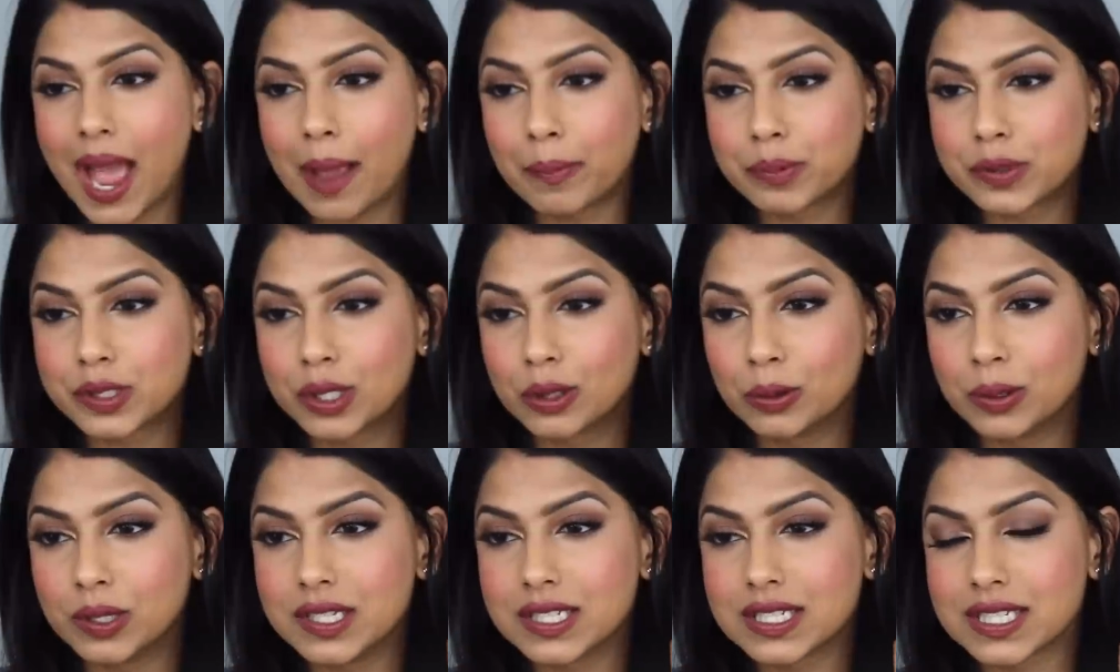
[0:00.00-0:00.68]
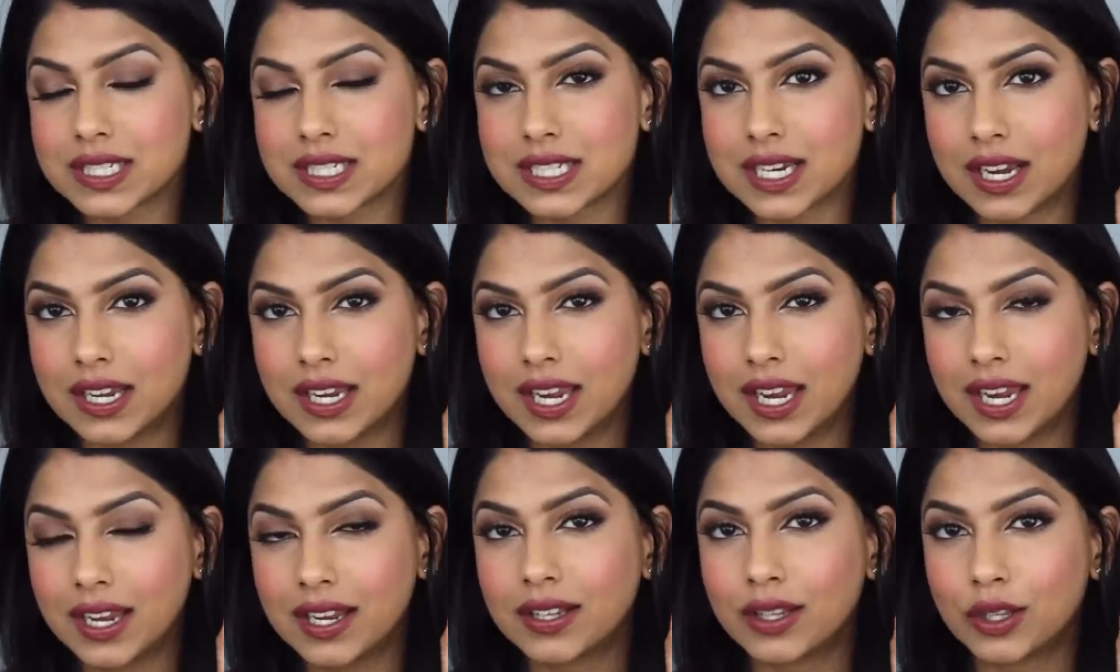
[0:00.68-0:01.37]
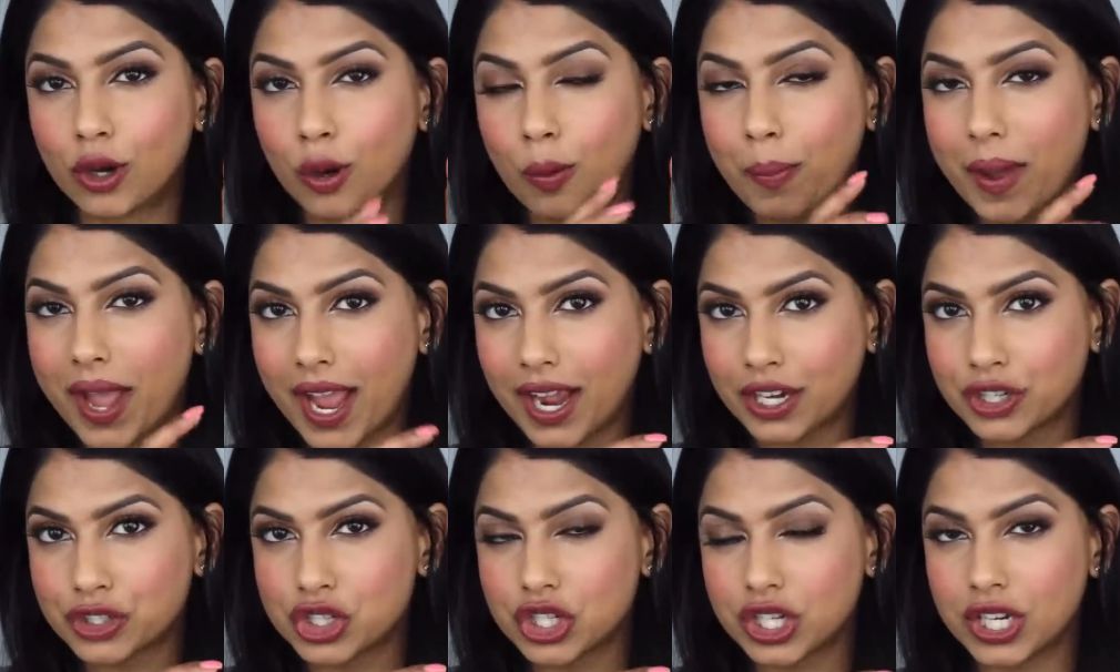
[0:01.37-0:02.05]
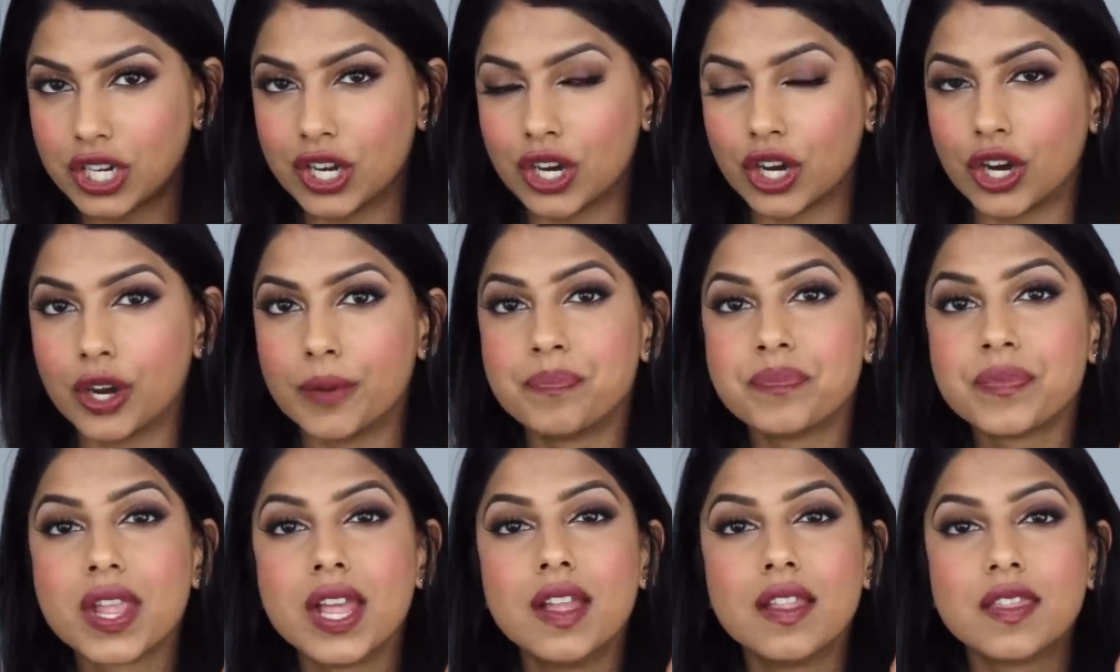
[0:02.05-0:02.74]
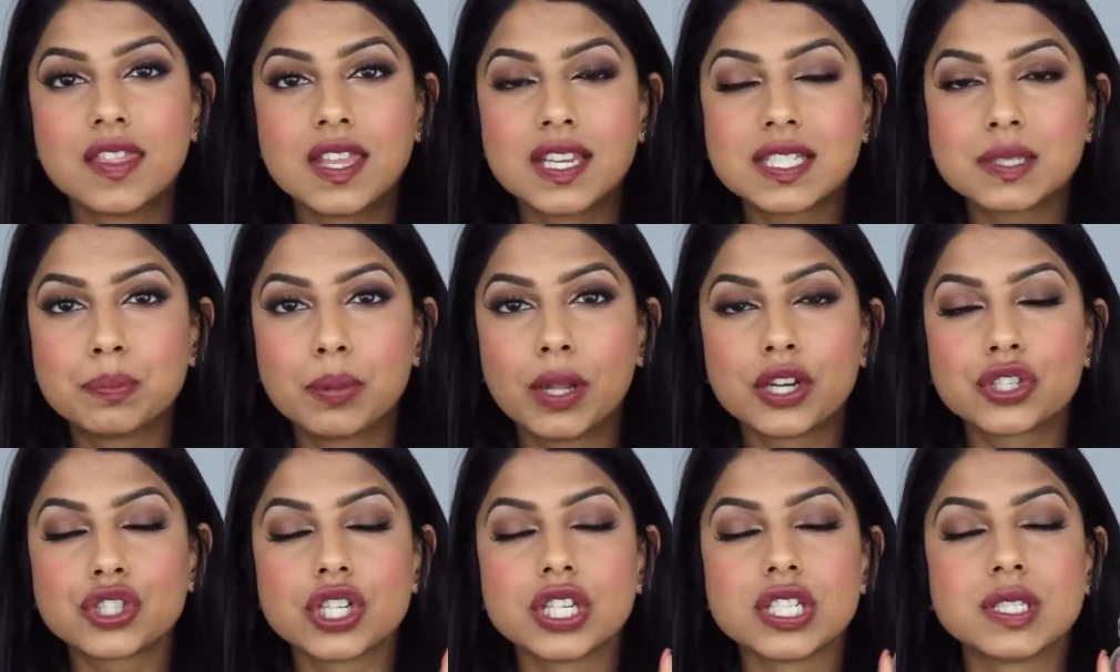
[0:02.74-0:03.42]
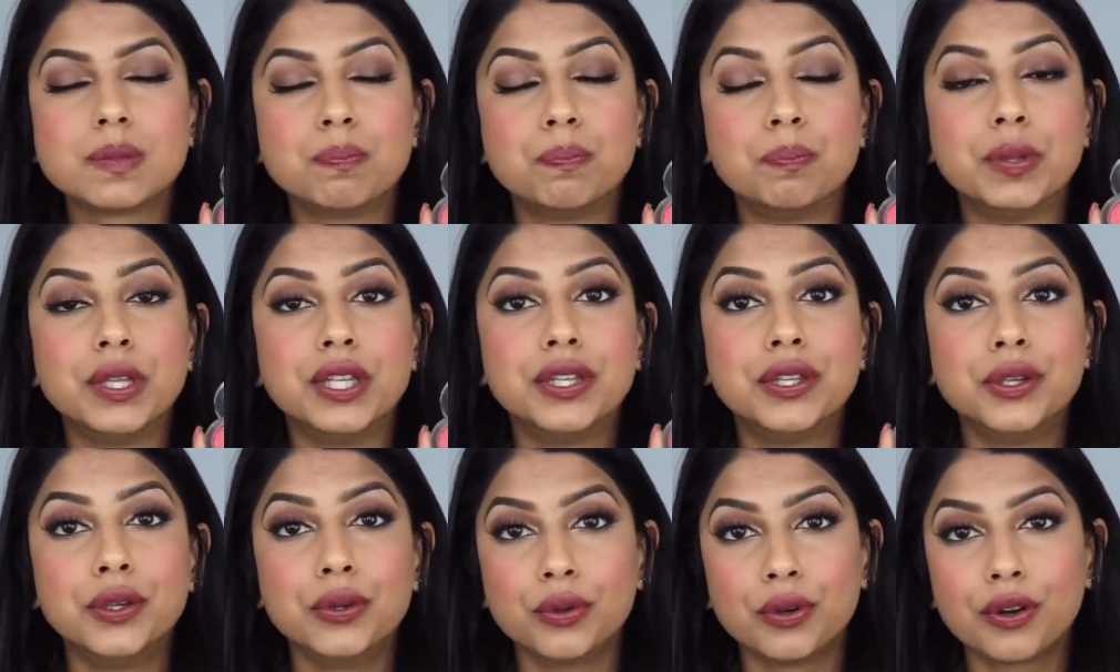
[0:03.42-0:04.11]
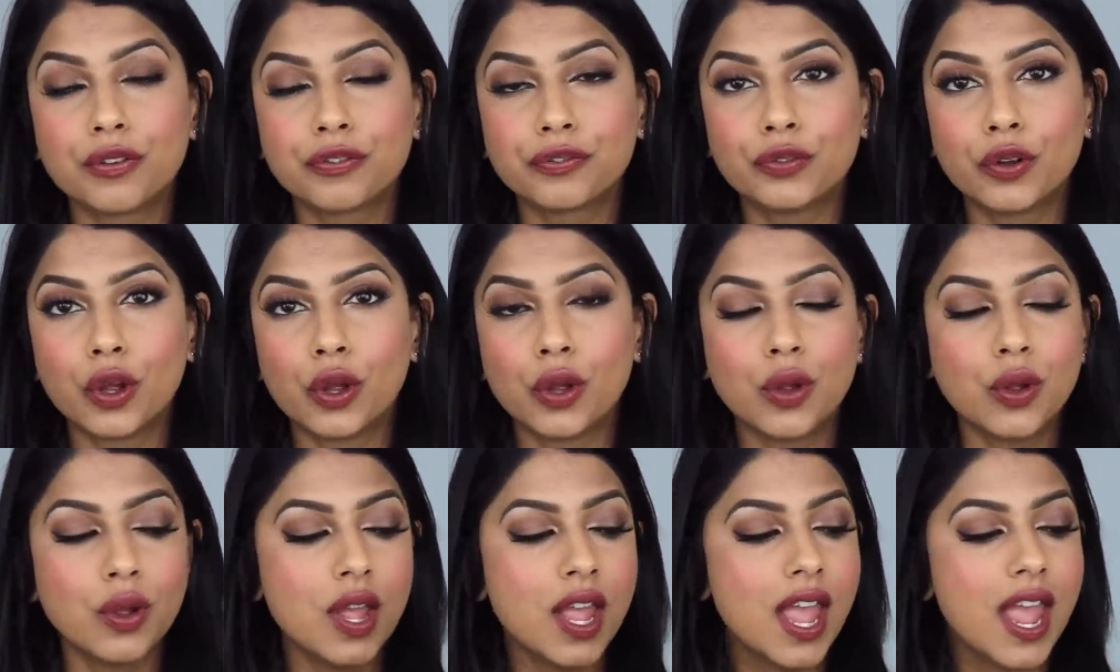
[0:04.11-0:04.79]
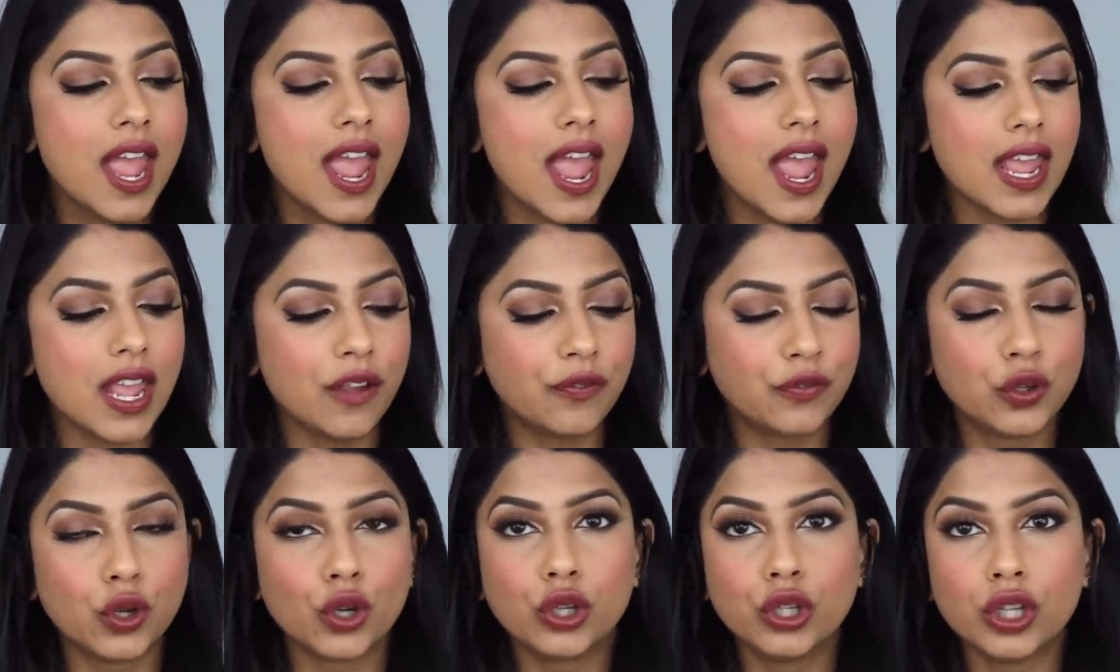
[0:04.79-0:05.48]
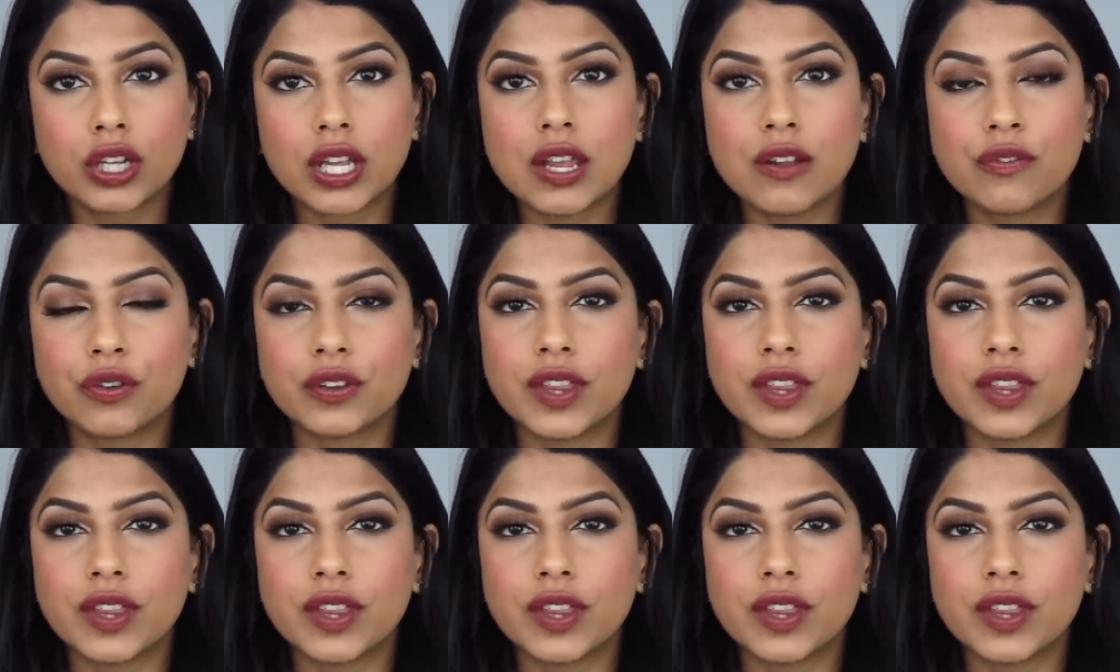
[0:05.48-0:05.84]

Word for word: absolutely stunning little packaging here, this blush is beautiful. If you're looking